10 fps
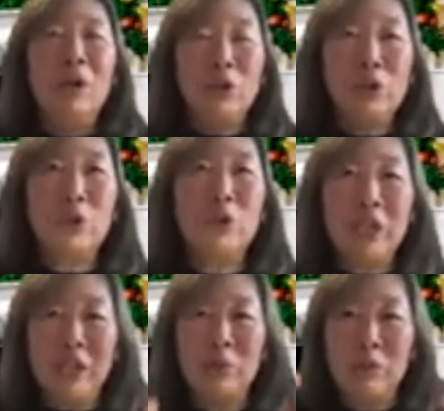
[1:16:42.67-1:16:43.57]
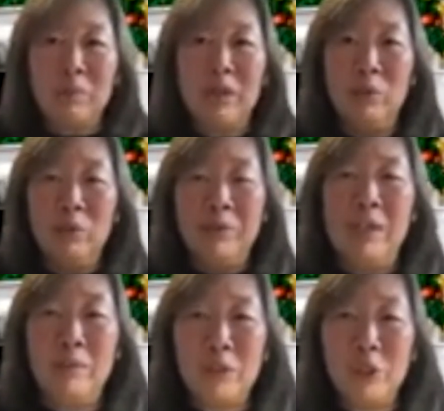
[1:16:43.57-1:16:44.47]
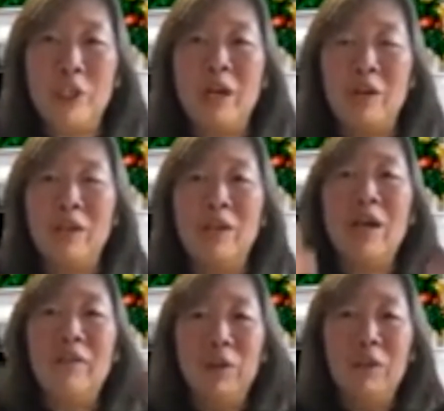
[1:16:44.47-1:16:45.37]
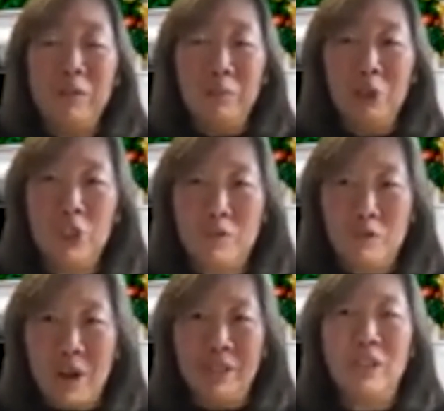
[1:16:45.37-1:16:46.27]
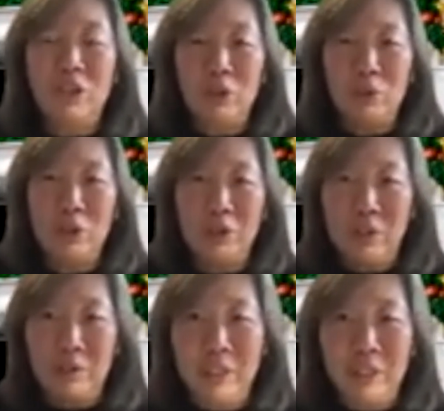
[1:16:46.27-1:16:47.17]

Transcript: also together with men will be able to carry forth the mission of Christ into the world.